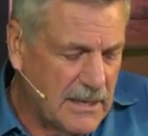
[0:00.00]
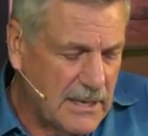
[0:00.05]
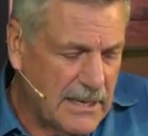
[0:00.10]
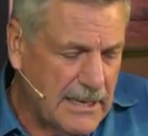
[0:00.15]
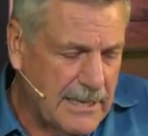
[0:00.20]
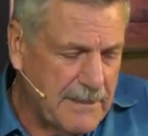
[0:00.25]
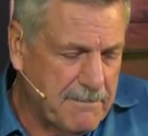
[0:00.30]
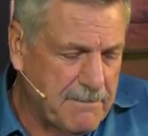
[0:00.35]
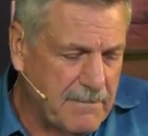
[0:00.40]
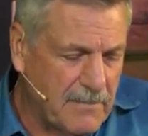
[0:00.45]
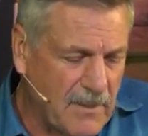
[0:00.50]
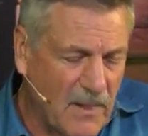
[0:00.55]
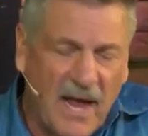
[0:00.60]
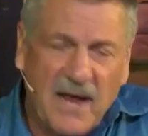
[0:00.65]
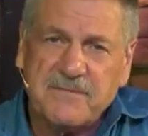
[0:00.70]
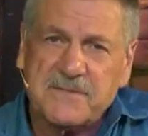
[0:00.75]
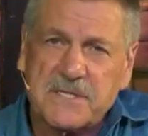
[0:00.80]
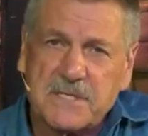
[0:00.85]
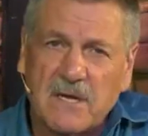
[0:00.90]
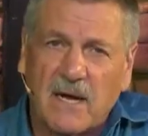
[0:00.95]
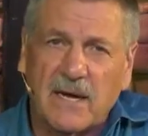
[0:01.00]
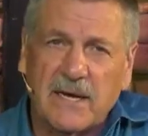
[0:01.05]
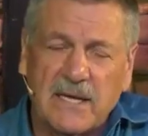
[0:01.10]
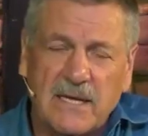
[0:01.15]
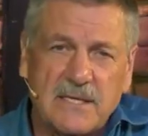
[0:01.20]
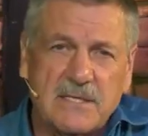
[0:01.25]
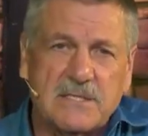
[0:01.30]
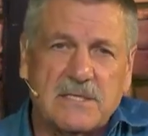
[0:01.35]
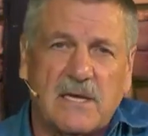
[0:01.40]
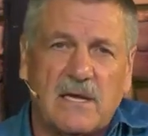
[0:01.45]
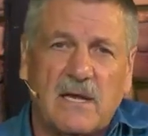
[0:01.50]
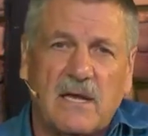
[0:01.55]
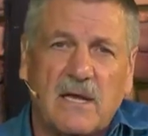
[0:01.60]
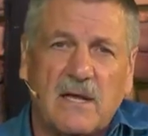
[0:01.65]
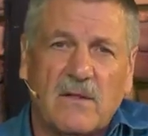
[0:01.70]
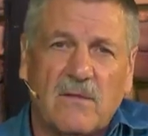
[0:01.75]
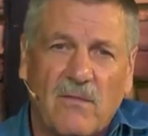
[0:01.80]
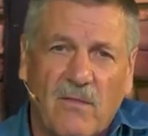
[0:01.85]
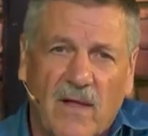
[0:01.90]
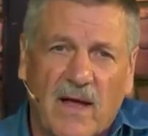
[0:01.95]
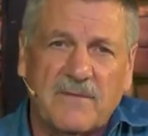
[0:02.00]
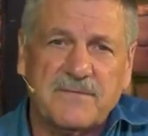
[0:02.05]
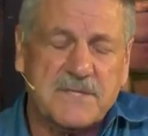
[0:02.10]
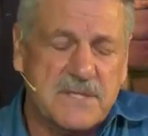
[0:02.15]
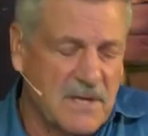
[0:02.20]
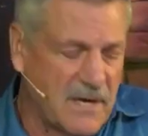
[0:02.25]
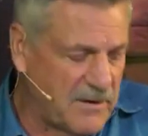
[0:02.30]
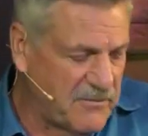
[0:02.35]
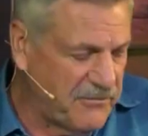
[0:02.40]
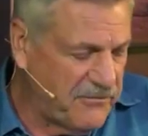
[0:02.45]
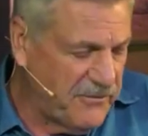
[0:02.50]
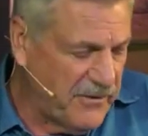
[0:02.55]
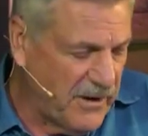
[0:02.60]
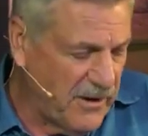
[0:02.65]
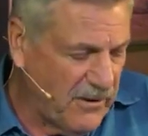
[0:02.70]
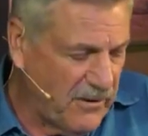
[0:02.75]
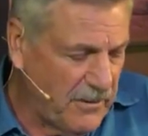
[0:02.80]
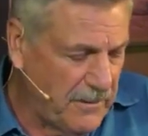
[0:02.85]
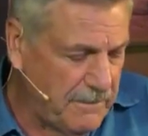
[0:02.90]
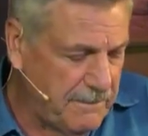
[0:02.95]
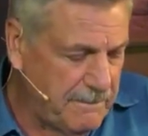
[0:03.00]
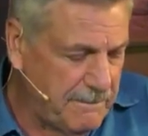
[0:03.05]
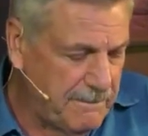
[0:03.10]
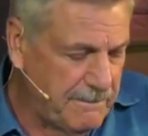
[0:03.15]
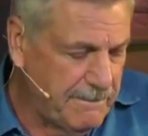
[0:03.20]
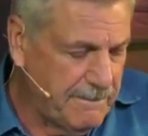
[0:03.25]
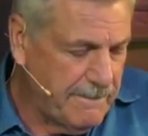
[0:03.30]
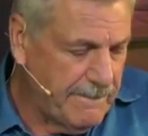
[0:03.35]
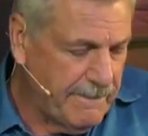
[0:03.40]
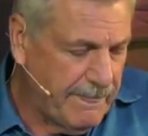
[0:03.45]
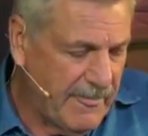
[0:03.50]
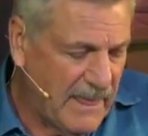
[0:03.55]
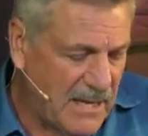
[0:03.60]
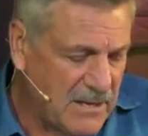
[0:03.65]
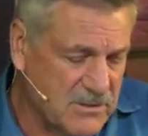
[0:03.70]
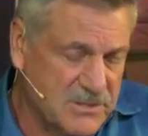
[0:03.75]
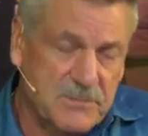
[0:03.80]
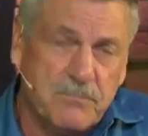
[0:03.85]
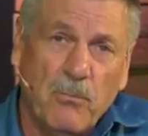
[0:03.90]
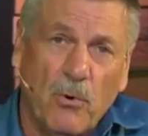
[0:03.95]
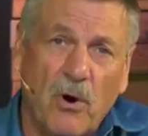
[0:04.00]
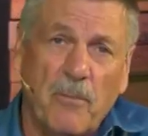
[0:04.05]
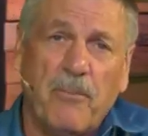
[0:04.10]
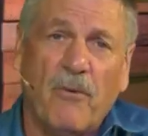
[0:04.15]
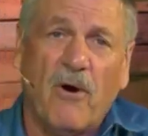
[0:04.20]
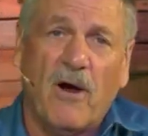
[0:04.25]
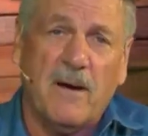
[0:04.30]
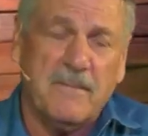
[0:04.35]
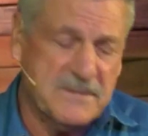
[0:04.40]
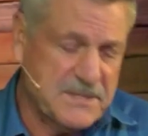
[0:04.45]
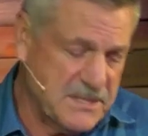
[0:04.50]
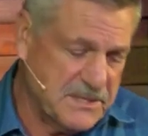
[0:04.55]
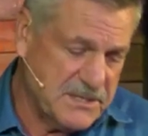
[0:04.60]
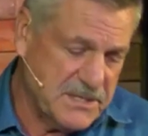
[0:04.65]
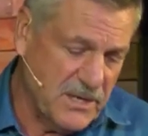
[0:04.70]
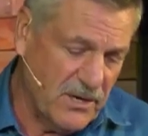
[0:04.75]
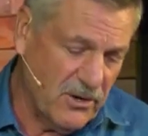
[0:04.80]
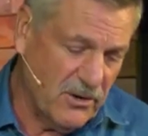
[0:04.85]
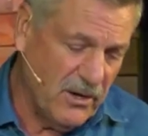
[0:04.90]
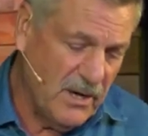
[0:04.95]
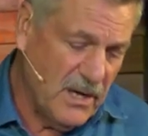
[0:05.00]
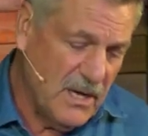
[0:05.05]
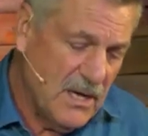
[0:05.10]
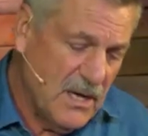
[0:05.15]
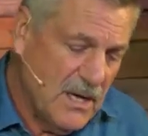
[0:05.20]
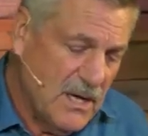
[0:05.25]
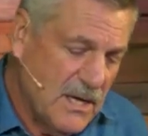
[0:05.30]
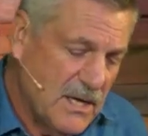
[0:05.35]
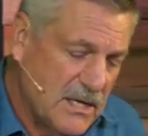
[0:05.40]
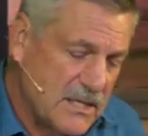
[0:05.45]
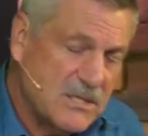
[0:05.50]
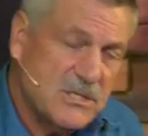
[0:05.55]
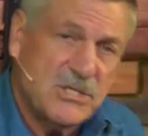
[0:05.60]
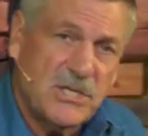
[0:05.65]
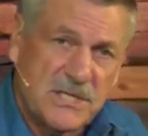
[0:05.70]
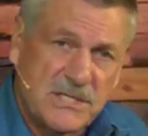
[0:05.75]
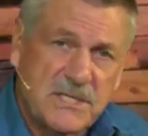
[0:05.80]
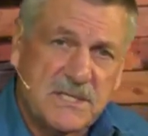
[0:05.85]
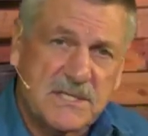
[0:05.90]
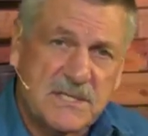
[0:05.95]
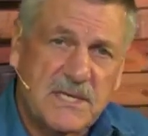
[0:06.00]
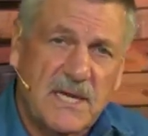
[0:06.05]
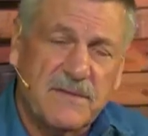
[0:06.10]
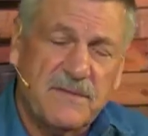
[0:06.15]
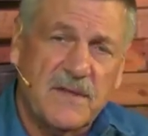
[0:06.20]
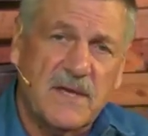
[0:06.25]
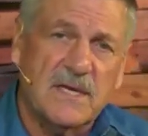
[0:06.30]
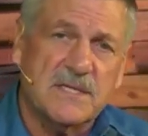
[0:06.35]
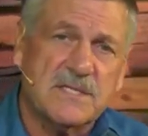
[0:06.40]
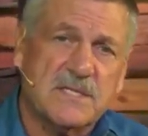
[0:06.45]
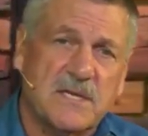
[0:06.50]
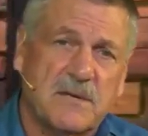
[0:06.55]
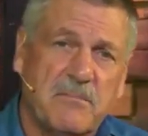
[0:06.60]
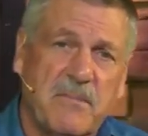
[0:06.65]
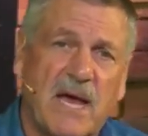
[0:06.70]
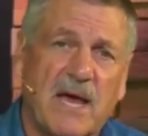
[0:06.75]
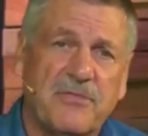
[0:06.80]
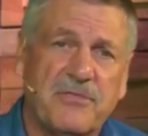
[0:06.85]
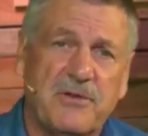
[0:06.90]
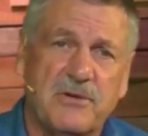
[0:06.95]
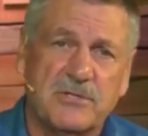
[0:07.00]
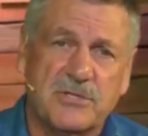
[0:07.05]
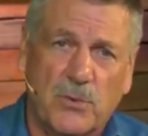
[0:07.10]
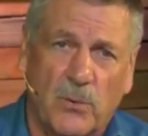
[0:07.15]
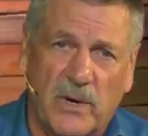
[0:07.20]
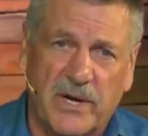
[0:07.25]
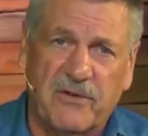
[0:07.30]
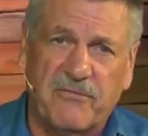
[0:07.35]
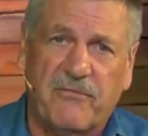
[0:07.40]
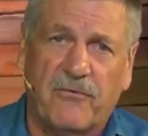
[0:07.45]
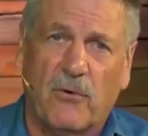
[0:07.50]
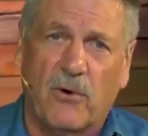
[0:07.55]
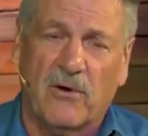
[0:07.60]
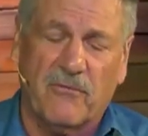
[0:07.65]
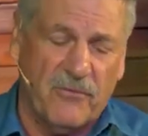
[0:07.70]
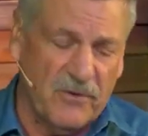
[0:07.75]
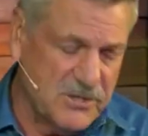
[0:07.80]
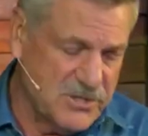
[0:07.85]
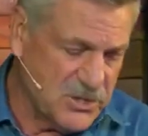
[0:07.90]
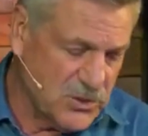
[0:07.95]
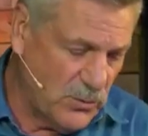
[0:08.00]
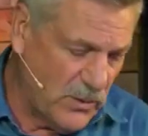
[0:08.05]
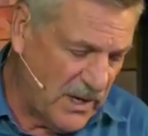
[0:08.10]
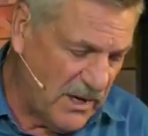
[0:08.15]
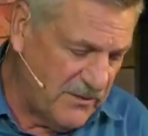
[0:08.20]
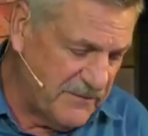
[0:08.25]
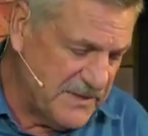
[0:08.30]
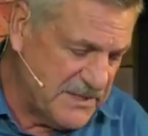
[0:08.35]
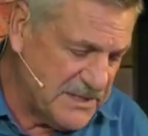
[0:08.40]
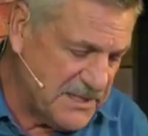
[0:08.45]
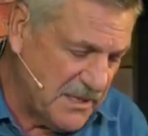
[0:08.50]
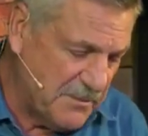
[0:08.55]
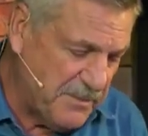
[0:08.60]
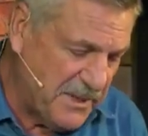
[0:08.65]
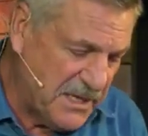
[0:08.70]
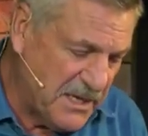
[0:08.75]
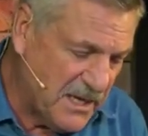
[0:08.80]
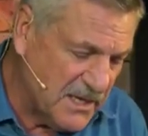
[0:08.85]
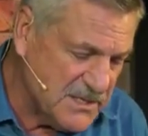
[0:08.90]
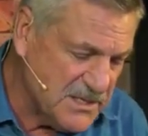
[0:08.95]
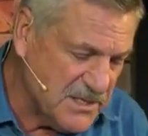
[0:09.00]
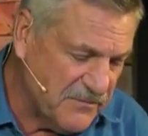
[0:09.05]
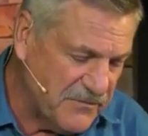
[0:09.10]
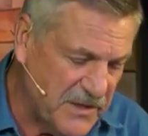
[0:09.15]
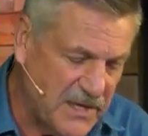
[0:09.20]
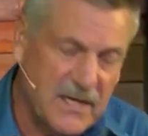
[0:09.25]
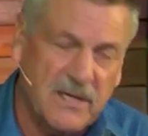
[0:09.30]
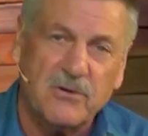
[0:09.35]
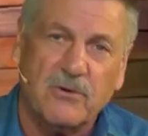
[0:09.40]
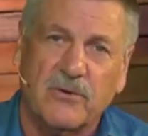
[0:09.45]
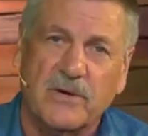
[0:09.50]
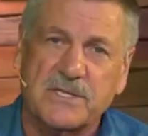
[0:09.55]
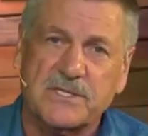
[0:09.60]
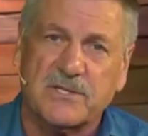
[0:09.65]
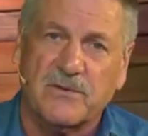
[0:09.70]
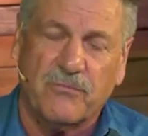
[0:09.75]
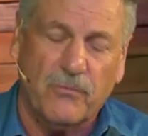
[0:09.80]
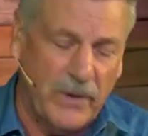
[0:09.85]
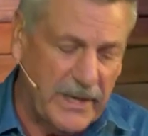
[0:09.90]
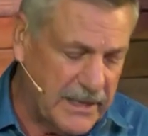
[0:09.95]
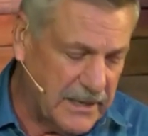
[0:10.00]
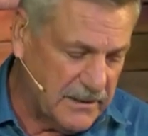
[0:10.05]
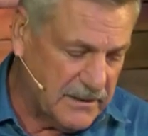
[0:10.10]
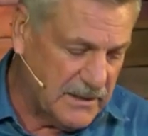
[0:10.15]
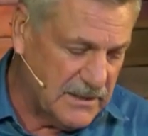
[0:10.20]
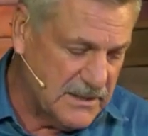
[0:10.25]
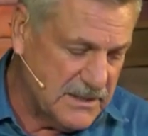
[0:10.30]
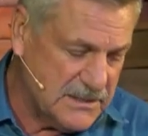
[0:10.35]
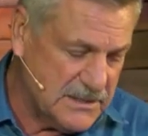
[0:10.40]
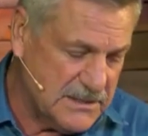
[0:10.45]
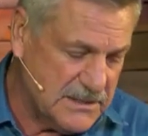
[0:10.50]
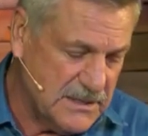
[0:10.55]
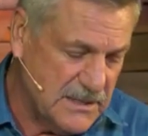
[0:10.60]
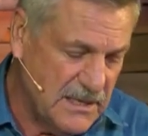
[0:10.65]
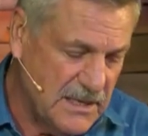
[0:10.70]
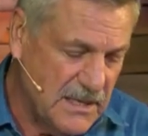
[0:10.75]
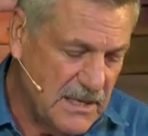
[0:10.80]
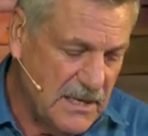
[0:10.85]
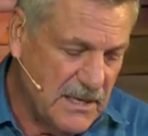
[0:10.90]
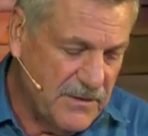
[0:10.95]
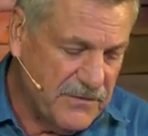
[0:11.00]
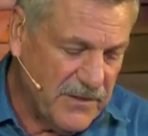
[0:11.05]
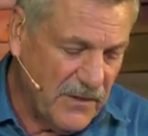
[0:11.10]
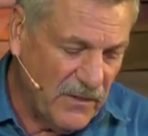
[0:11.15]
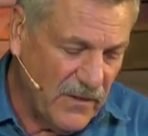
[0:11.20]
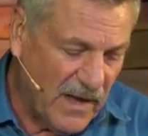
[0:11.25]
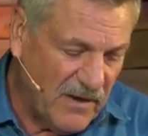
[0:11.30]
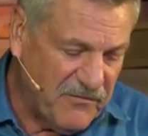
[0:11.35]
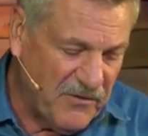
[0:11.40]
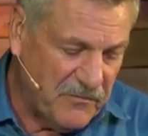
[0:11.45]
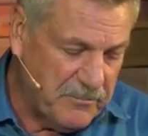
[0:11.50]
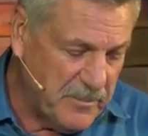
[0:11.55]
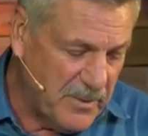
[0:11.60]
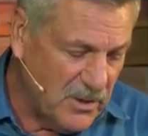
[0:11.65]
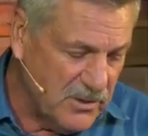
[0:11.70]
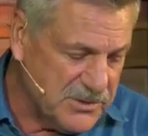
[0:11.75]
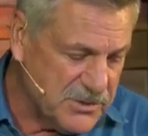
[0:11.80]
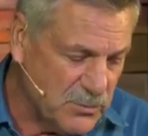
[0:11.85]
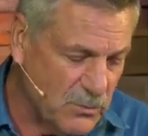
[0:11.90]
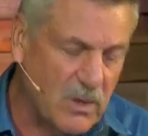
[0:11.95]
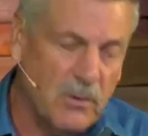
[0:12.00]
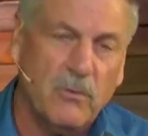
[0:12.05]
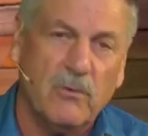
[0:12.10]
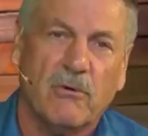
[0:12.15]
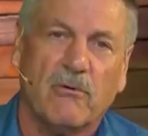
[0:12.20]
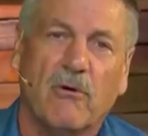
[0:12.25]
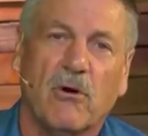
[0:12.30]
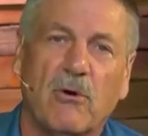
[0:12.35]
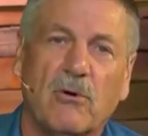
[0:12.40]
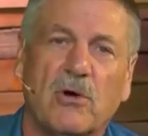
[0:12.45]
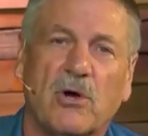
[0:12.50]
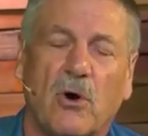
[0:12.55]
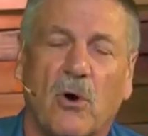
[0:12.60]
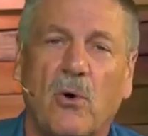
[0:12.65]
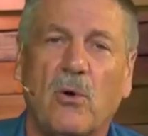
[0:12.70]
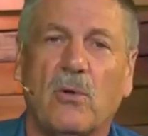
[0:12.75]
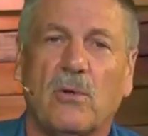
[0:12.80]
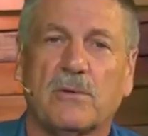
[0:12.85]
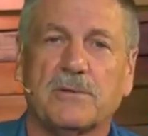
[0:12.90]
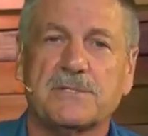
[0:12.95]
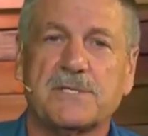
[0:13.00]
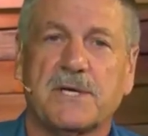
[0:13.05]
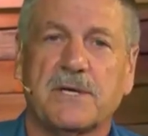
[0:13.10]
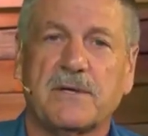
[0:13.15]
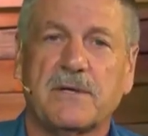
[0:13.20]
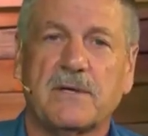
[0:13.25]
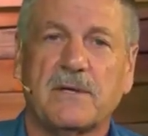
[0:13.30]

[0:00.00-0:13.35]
Um, life's not easy life's not fair. There's more promises here. Uh, Jesus said this in Matthew 24, verse 12. He said, Because of the increase of wickedness, the love of most will grow cold.